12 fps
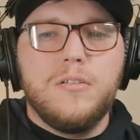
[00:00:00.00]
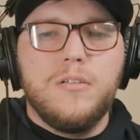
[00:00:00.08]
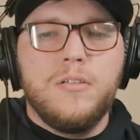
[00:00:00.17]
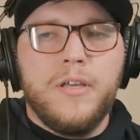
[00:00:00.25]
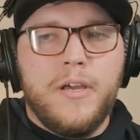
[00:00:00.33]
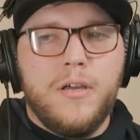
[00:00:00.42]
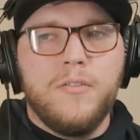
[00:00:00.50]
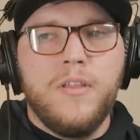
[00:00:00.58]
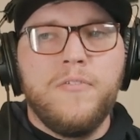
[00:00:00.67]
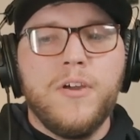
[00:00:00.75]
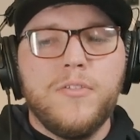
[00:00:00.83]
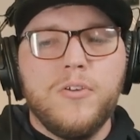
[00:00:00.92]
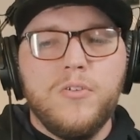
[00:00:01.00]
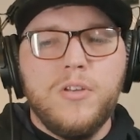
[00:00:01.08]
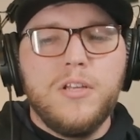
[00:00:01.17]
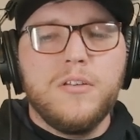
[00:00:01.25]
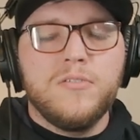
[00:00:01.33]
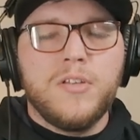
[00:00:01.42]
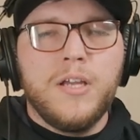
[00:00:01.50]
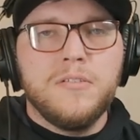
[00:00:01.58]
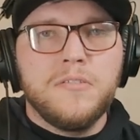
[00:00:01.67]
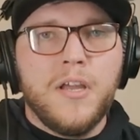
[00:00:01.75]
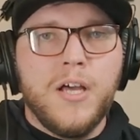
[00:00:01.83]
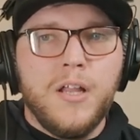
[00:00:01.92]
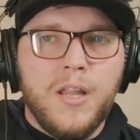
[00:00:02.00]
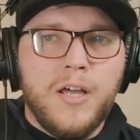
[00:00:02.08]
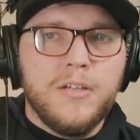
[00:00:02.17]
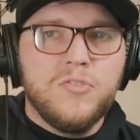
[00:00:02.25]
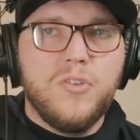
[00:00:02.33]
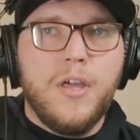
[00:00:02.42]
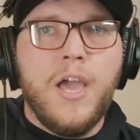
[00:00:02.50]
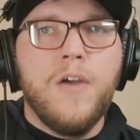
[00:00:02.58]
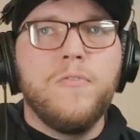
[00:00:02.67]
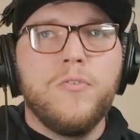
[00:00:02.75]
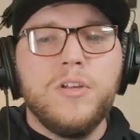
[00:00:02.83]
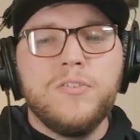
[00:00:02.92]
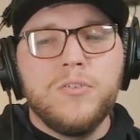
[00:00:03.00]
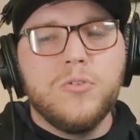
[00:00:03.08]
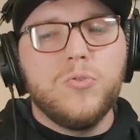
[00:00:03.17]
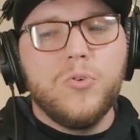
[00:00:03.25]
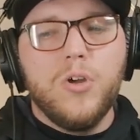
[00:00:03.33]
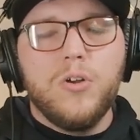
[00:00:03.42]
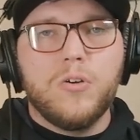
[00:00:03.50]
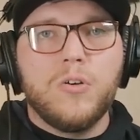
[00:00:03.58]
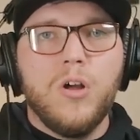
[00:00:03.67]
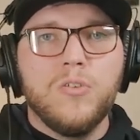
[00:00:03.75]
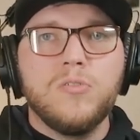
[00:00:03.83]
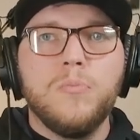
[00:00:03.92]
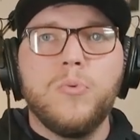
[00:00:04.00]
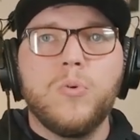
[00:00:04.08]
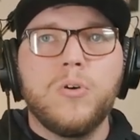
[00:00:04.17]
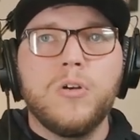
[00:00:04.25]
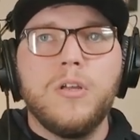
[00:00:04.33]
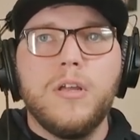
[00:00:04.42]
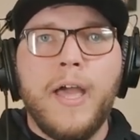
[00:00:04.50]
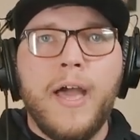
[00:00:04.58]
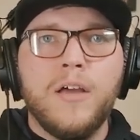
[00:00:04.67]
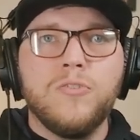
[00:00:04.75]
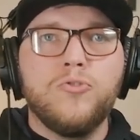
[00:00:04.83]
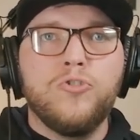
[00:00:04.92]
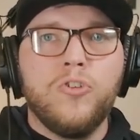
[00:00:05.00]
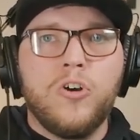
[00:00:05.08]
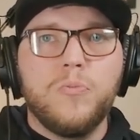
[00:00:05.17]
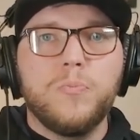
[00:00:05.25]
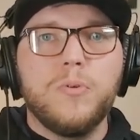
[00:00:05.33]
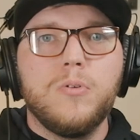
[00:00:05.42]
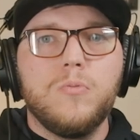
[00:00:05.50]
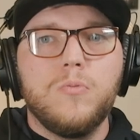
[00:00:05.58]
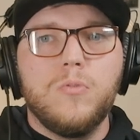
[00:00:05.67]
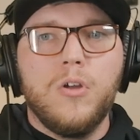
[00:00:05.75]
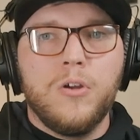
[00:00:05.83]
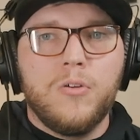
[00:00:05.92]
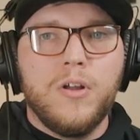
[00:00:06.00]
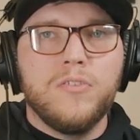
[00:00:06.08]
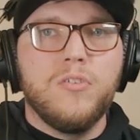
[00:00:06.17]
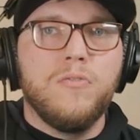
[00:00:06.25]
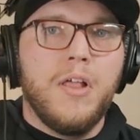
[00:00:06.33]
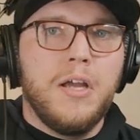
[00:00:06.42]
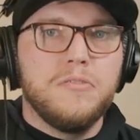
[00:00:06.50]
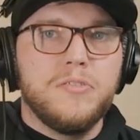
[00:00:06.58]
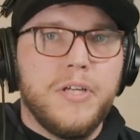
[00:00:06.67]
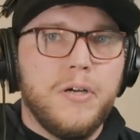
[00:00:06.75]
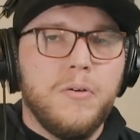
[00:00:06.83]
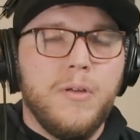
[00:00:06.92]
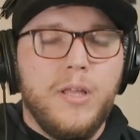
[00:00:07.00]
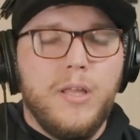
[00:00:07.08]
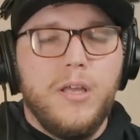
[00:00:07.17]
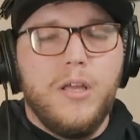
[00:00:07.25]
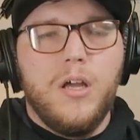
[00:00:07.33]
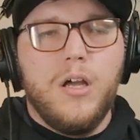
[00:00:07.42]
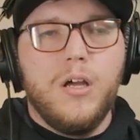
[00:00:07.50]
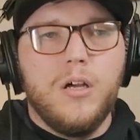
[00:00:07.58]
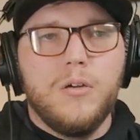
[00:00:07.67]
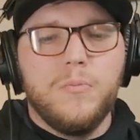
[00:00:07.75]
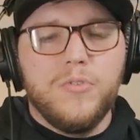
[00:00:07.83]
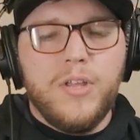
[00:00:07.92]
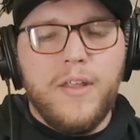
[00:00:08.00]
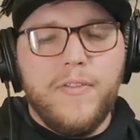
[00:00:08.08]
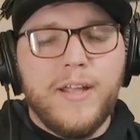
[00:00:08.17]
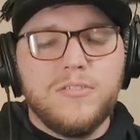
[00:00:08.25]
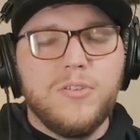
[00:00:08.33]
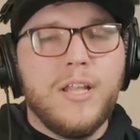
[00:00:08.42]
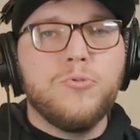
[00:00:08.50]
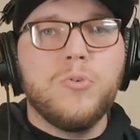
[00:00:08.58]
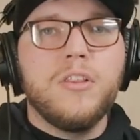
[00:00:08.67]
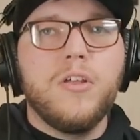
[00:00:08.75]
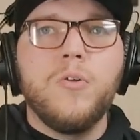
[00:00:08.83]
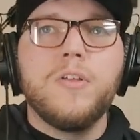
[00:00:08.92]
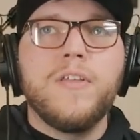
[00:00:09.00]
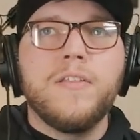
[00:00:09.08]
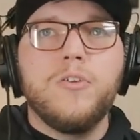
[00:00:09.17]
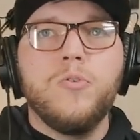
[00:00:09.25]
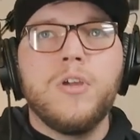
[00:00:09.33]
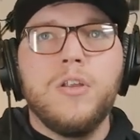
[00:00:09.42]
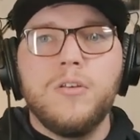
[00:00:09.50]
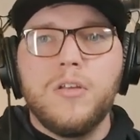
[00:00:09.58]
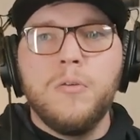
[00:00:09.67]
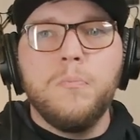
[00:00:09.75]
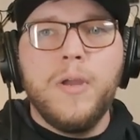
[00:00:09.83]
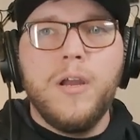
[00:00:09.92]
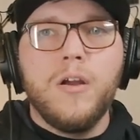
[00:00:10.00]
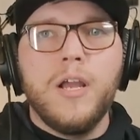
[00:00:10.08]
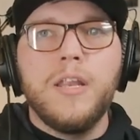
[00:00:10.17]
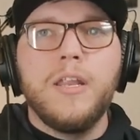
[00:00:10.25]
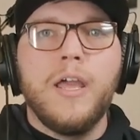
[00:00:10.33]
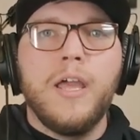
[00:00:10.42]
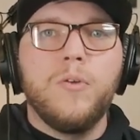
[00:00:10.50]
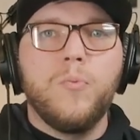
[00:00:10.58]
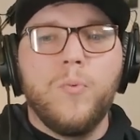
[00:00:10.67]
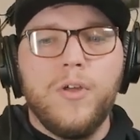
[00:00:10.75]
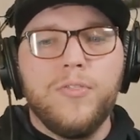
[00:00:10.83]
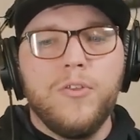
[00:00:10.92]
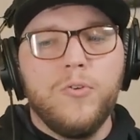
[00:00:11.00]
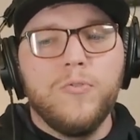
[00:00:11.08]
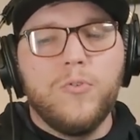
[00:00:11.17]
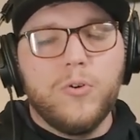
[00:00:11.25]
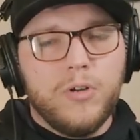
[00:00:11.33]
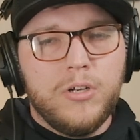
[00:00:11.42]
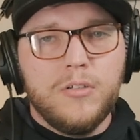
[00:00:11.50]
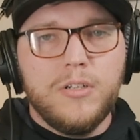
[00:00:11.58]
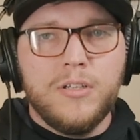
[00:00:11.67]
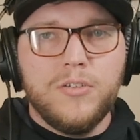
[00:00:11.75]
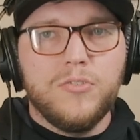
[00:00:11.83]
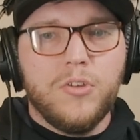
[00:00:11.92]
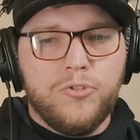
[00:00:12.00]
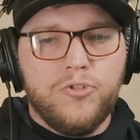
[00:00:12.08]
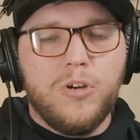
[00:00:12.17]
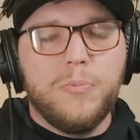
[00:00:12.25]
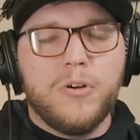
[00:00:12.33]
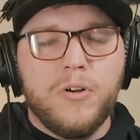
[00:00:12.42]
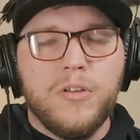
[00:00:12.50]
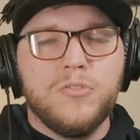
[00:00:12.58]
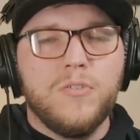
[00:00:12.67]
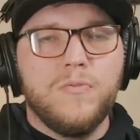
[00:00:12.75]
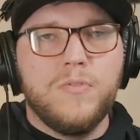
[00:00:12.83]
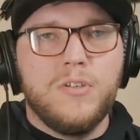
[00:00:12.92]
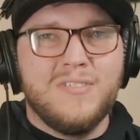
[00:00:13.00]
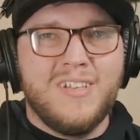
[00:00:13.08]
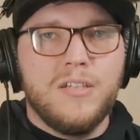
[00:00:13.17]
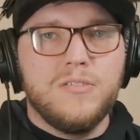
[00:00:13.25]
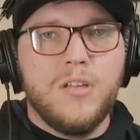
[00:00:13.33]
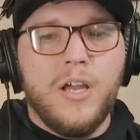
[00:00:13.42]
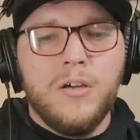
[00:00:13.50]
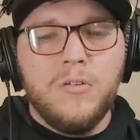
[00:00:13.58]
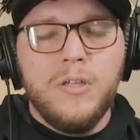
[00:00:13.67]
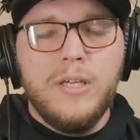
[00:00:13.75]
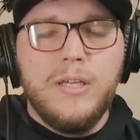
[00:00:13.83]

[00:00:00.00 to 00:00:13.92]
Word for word: Yeah, they've got their unique design style lines. Every single Toyota across the board has sharp, aggressive lines now. I do. Yeah, exactly. um, and that's that's really the only thing that you can compare head to head with the new four runner is a sharp, aggressive design style.